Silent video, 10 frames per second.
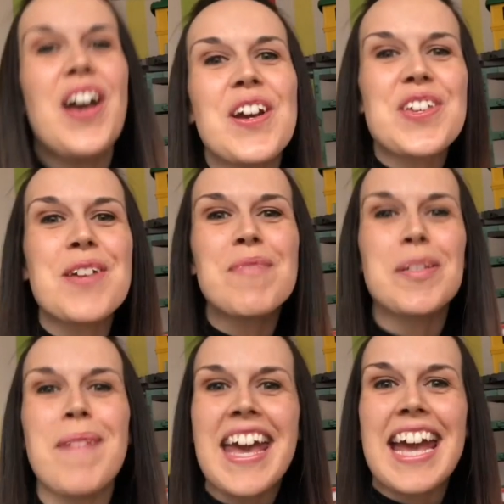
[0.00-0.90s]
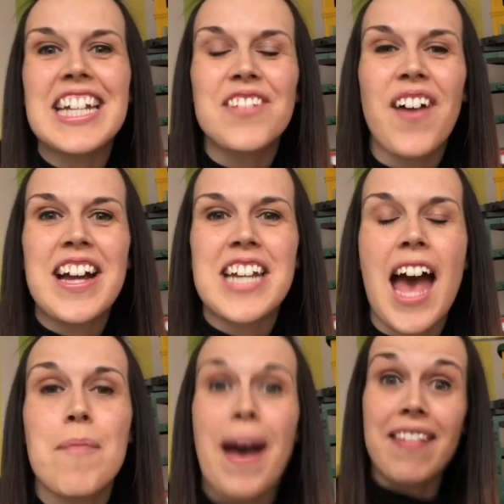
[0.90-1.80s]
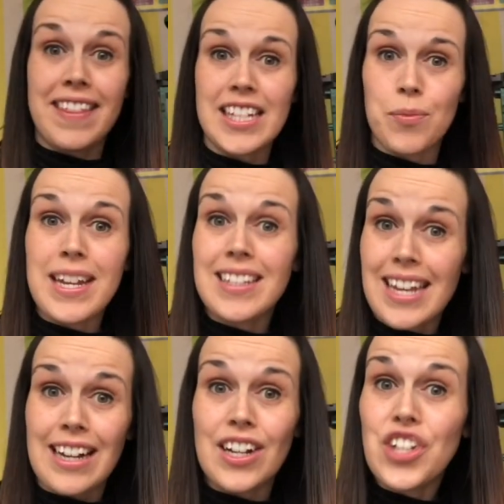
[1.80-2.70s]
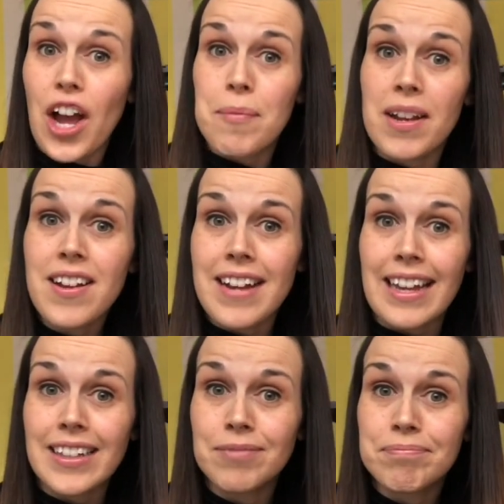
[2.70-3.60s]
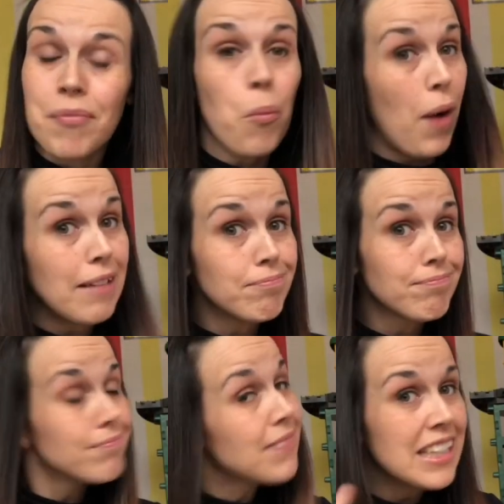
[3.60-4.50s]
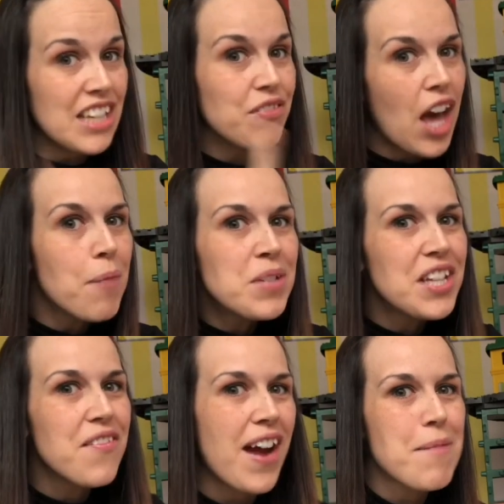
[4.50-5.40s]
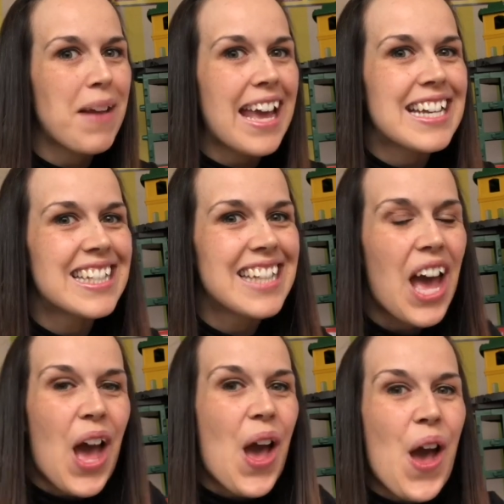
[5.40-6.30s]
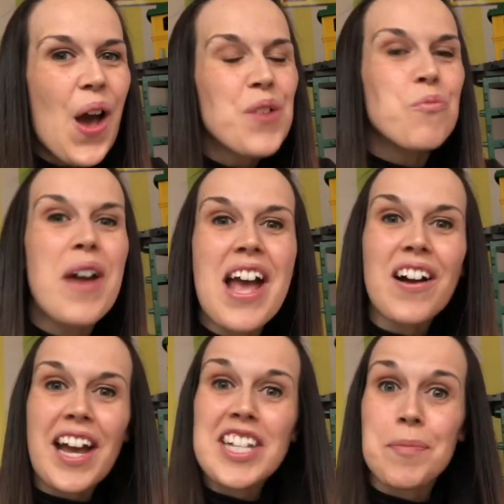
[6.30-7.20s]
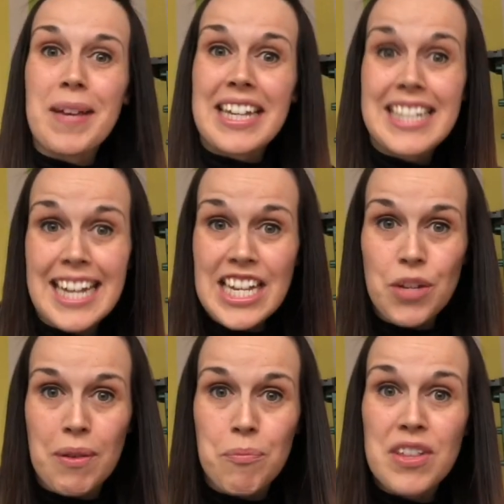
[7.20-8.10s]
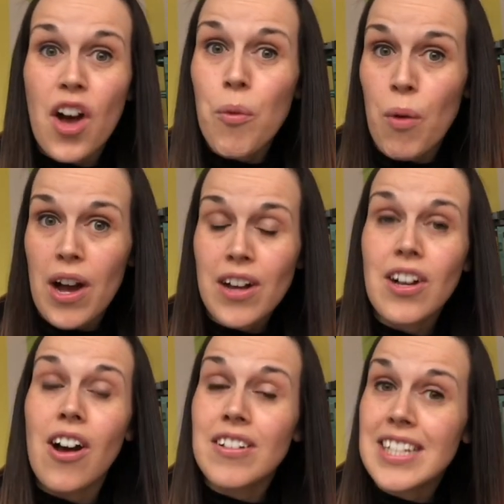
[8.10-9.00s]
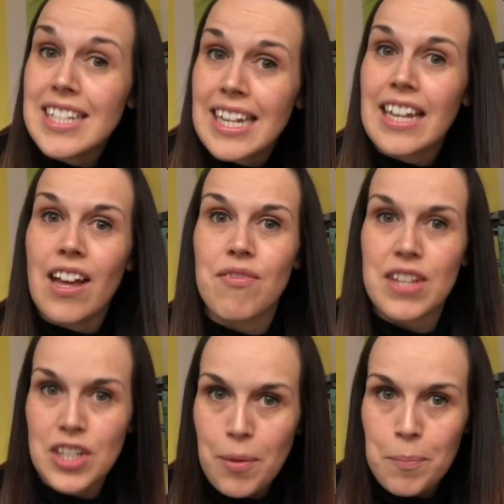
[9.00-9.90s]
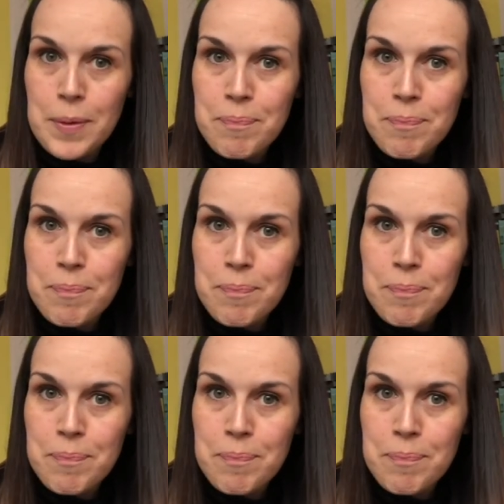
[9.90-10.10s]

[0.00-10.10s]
You must be here to find out about this week's English home learning. Well, you've come to the right place. We are going to be continuing with our work on Stick of the Dump.